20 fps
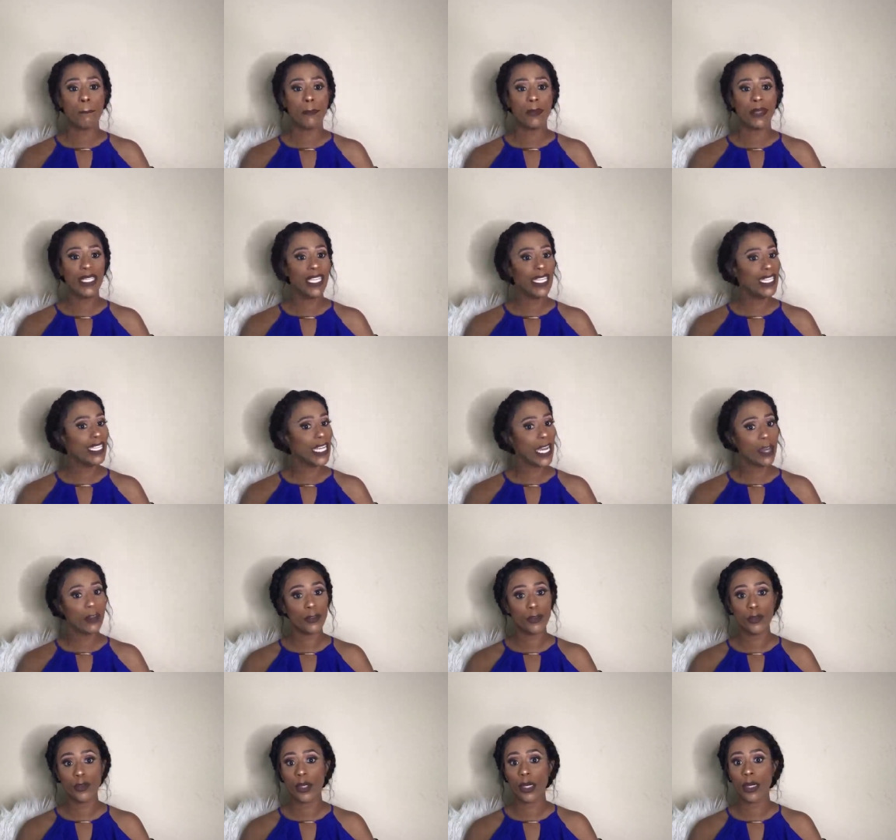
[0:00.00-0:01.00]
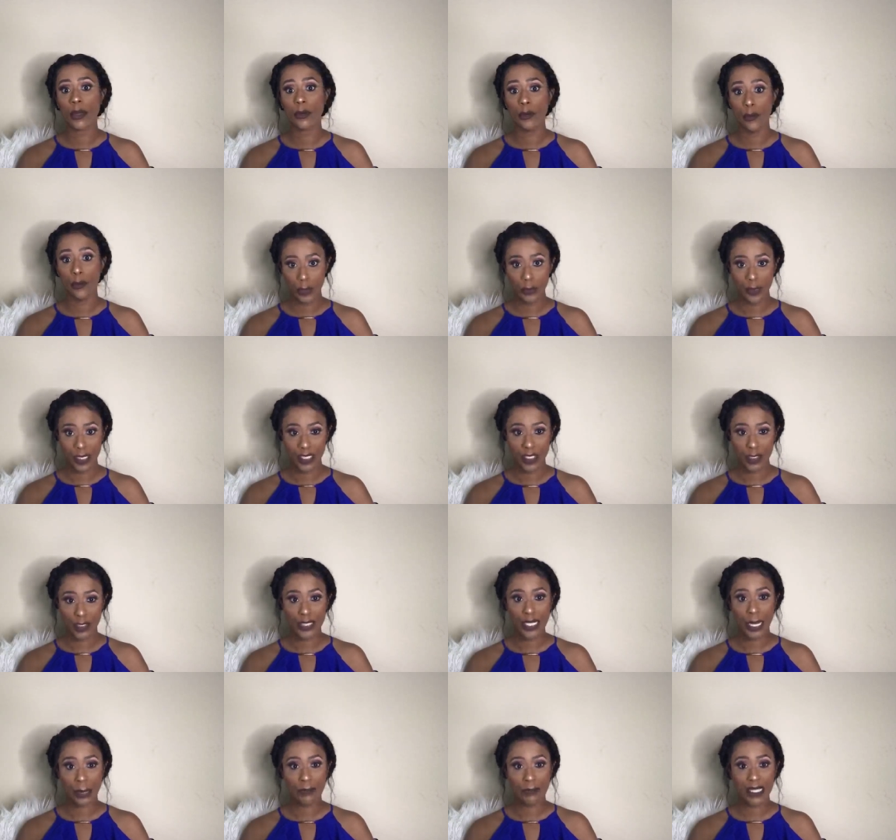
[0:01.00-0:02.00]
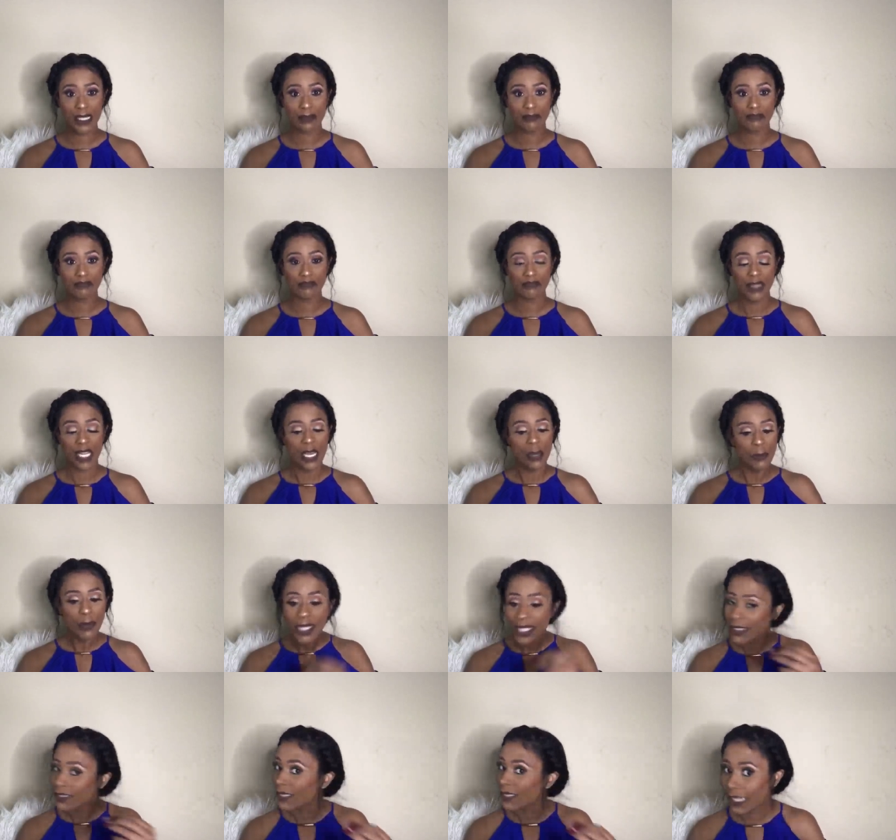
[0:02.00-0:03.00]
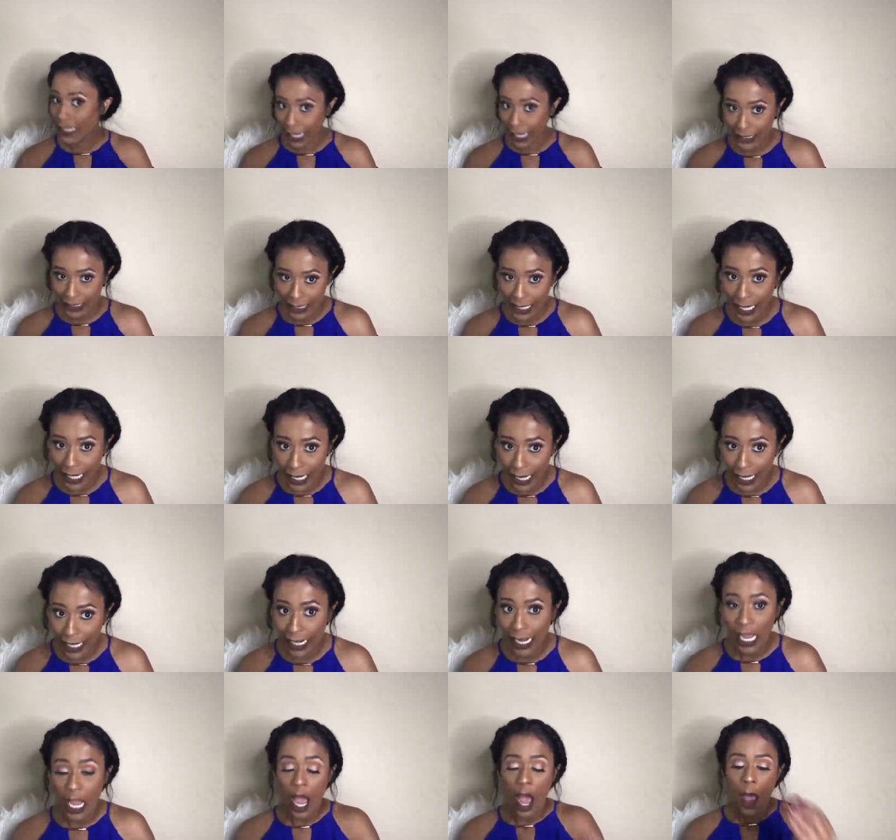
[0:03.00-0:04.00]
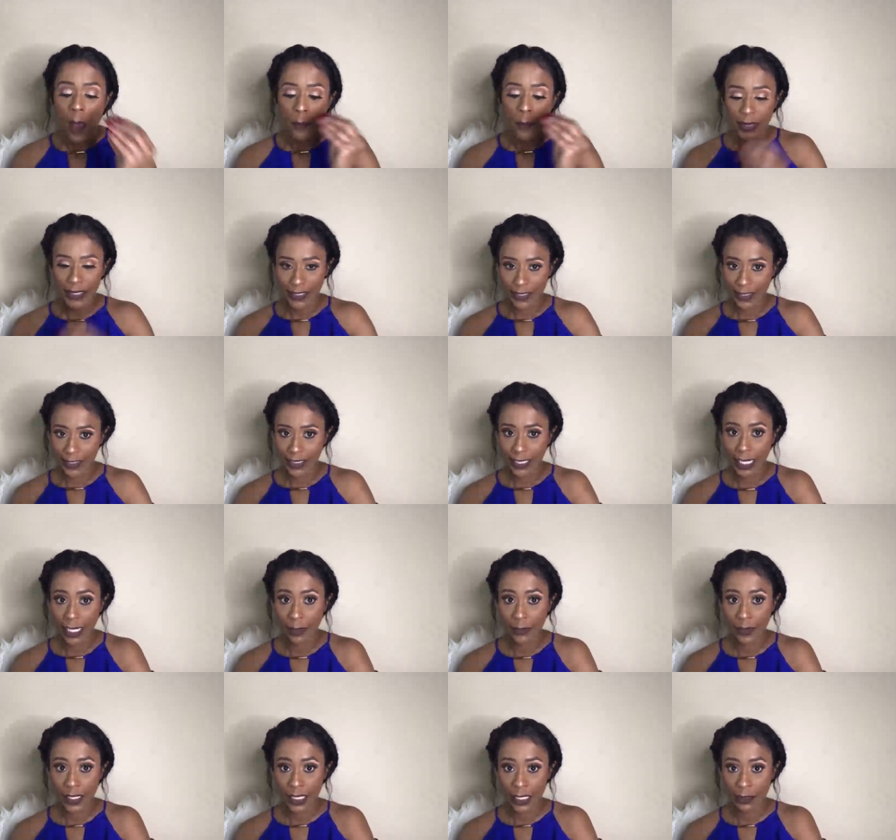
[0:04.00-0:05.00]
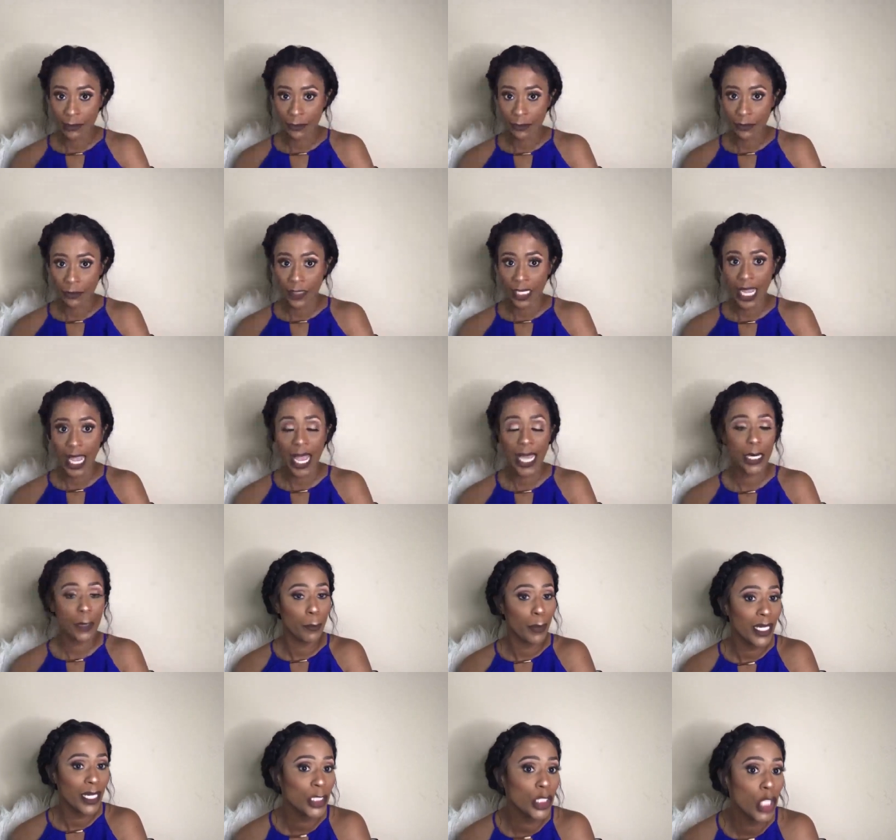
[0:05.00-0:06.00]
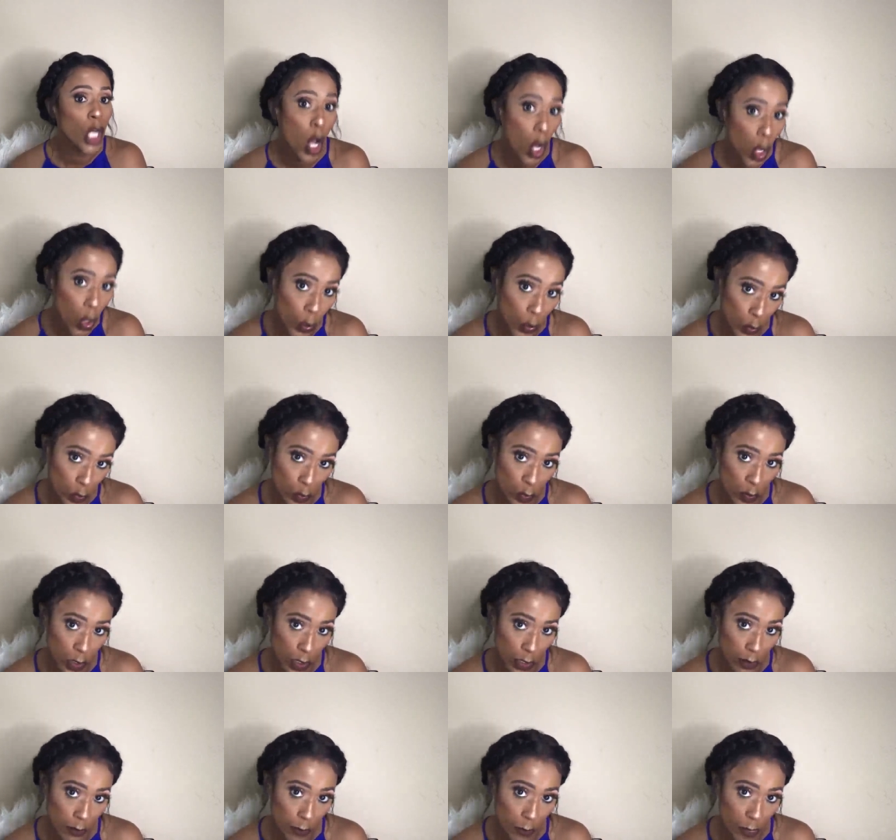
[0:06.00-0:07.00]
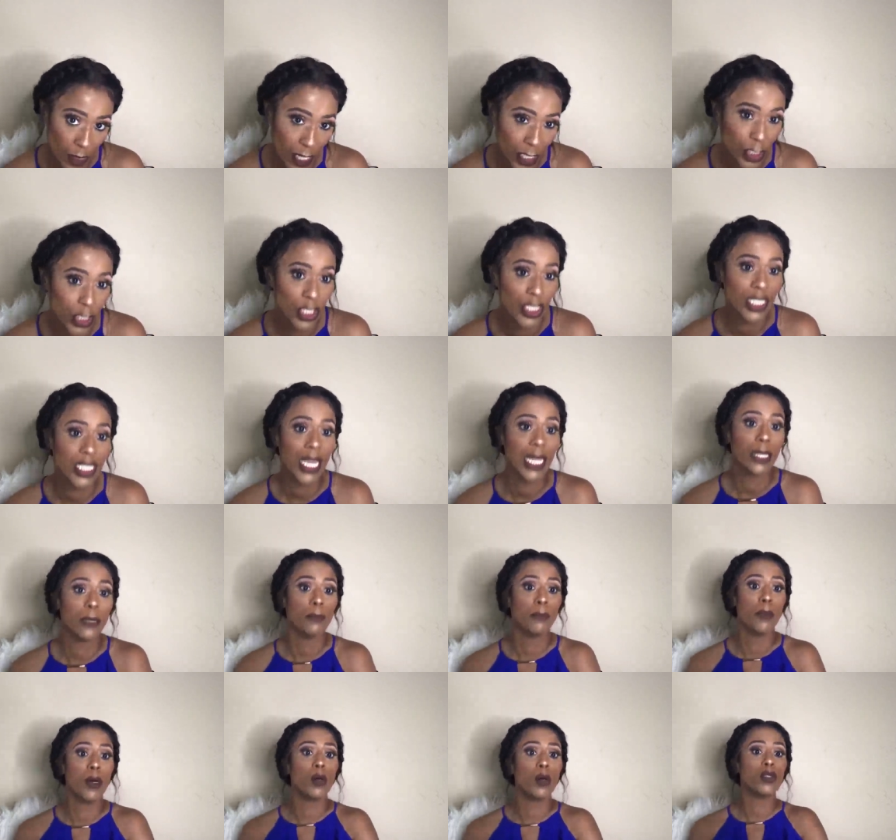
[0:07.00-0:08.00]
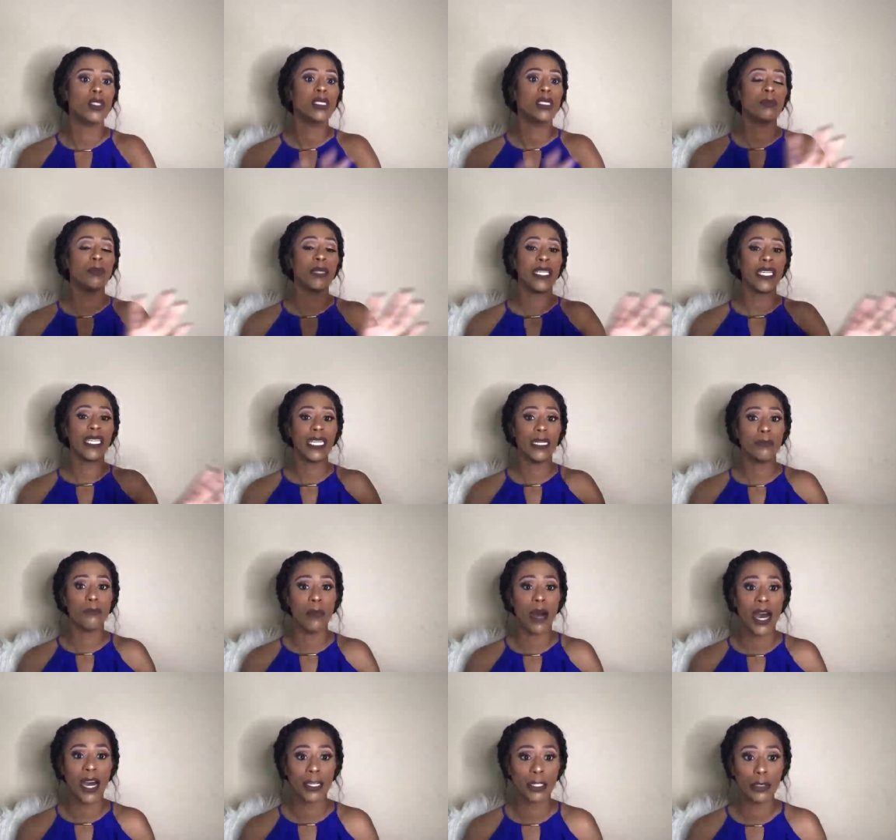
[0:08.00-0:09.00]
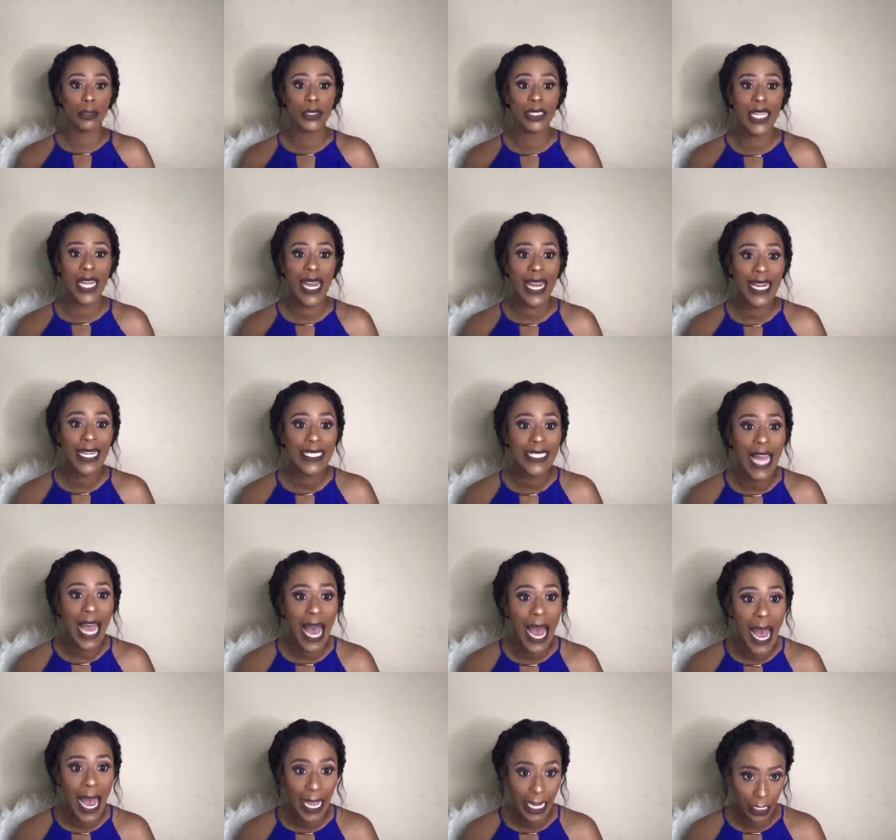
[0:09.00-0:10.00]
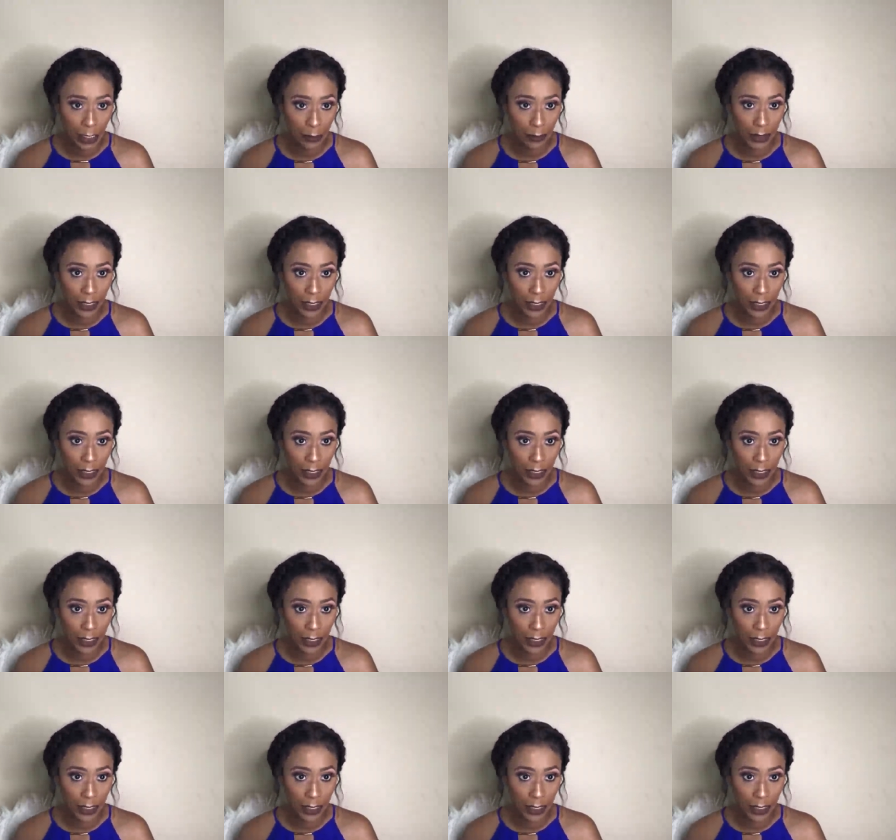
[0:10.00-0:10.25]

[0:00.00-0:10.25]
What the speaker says: getting down through there with Mr. Sampson. Because like I said, Mr. Sampson had a bunch of hoes. Just like most men in modern day times.